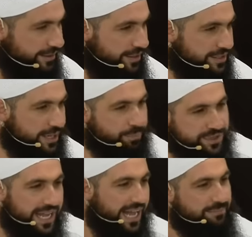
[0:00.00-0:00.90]
so I put
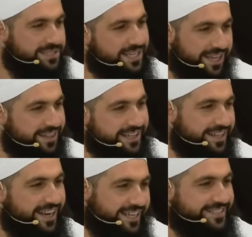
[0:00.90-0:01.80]
the arms together and
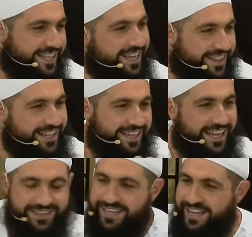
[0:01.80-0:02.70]
the legs together and the
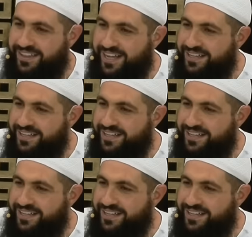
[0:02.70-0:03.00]
head together.